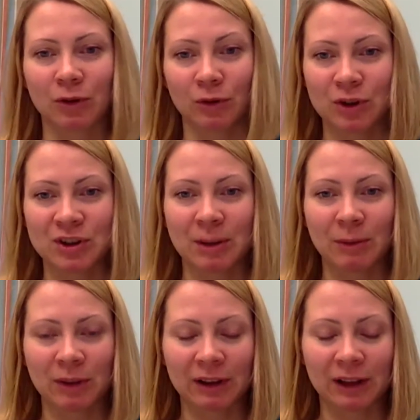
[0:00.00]

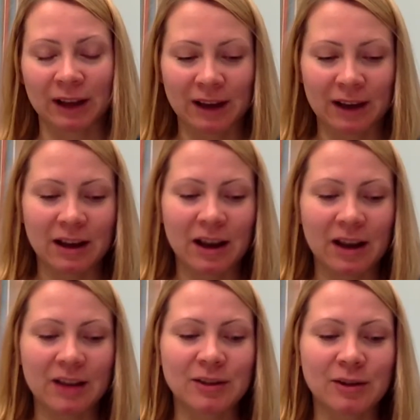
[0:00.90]
something like that.
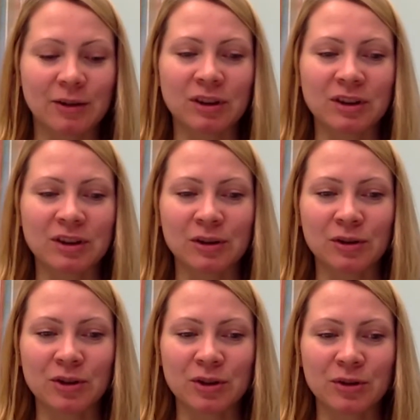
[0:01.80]
So this is
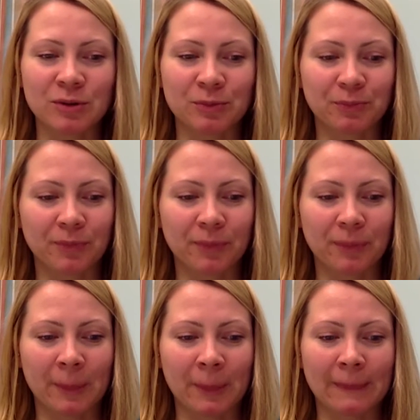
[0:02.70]
also
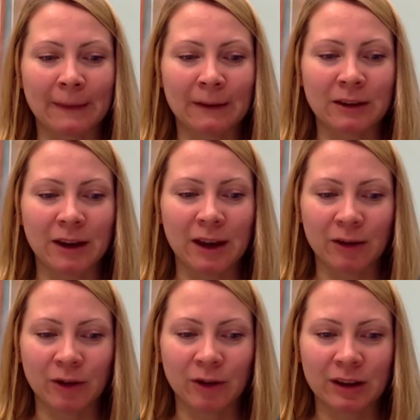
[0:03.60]
the
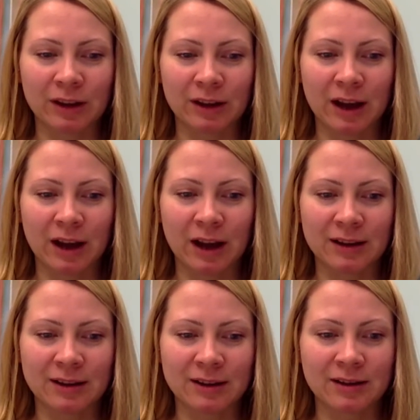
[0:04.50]
area that
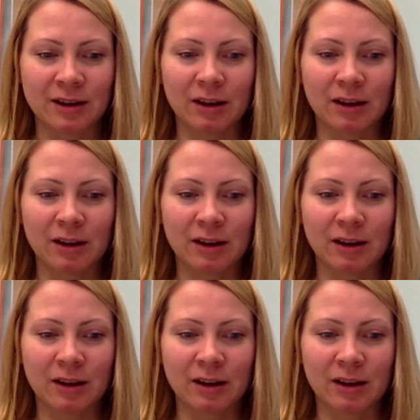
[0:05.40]
has